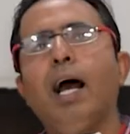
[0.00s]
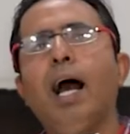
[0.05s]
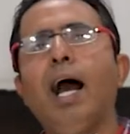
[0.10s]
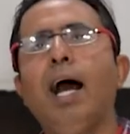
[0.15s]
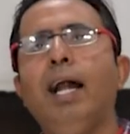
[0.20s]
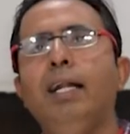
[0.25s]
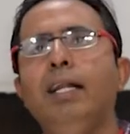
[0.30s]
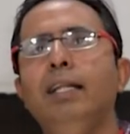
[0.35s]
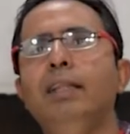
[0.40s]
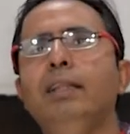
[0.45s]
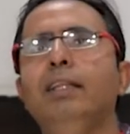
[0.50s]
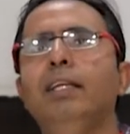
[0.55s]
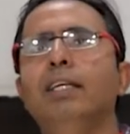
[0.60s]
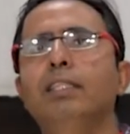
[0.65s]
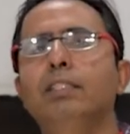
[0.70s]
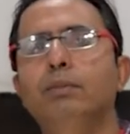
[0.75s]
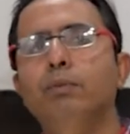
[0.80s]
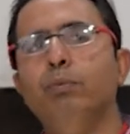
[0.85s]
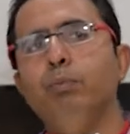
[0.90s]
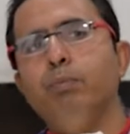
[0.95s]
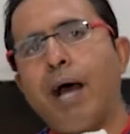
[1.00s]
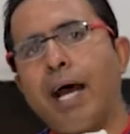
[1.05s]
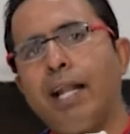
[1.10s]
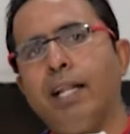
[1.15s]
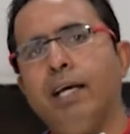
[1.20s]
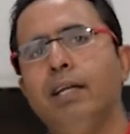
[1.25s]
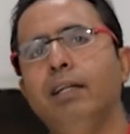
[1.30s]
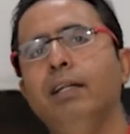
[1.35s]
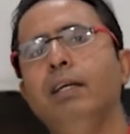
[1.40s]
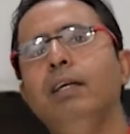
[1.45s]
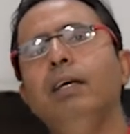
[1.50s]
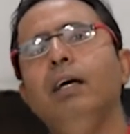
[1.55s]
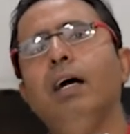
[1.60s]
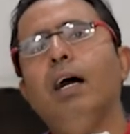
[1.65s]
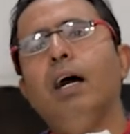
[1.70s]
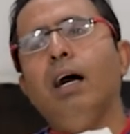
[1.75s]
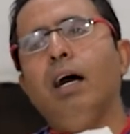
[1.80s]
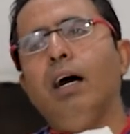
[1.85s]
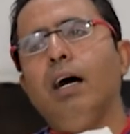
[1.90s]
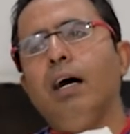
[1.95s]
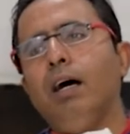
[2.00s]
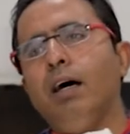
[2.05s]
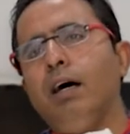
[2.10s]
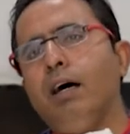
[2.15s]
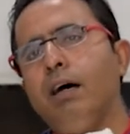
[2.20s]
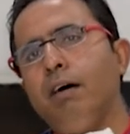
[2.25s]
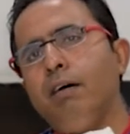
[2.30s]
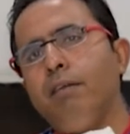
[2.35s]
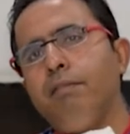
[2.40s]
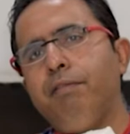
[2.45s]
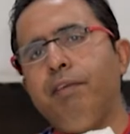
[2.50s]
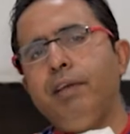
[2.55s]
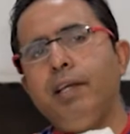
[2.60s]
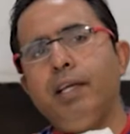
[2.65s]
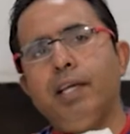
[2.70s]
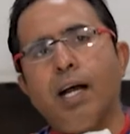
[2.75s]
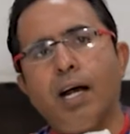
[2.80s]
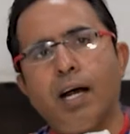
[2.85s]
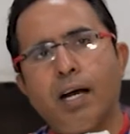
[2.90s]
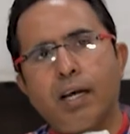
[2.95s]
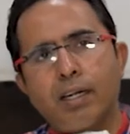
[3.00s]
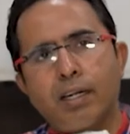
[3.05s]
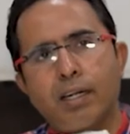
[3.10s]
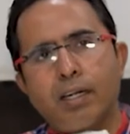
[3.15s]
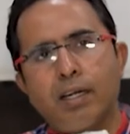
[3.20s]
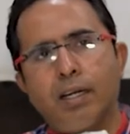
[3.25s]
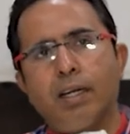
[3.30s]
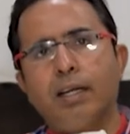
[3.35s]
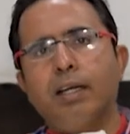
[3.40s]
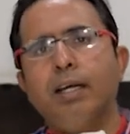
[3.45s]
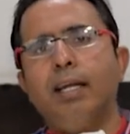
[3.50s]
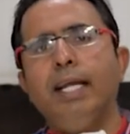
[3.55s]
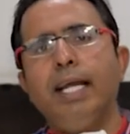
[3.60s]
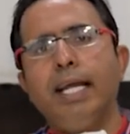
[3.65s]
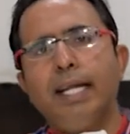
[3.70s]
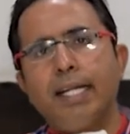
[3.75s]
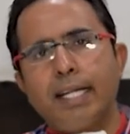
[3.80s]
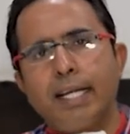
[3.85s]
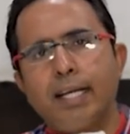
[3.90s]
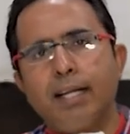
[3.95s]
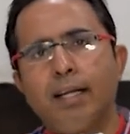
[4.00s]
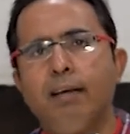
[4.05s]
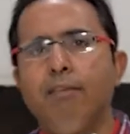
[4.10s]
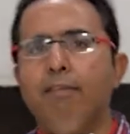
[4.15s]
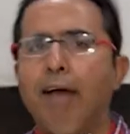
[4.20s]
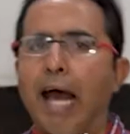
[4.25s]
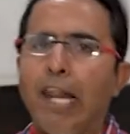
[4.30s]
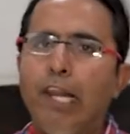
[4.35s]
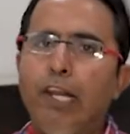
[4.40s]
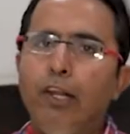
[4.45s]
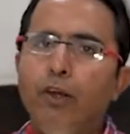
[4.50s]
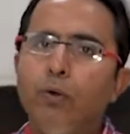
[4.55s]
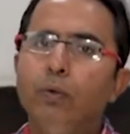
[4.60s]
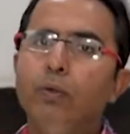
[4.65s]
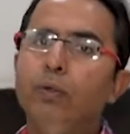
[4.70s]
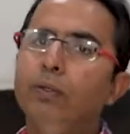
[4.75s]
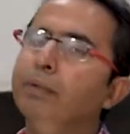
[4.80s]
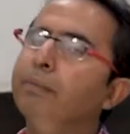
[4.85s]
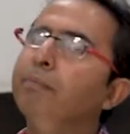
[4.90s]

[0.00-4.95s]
And in this manner, we are creating a value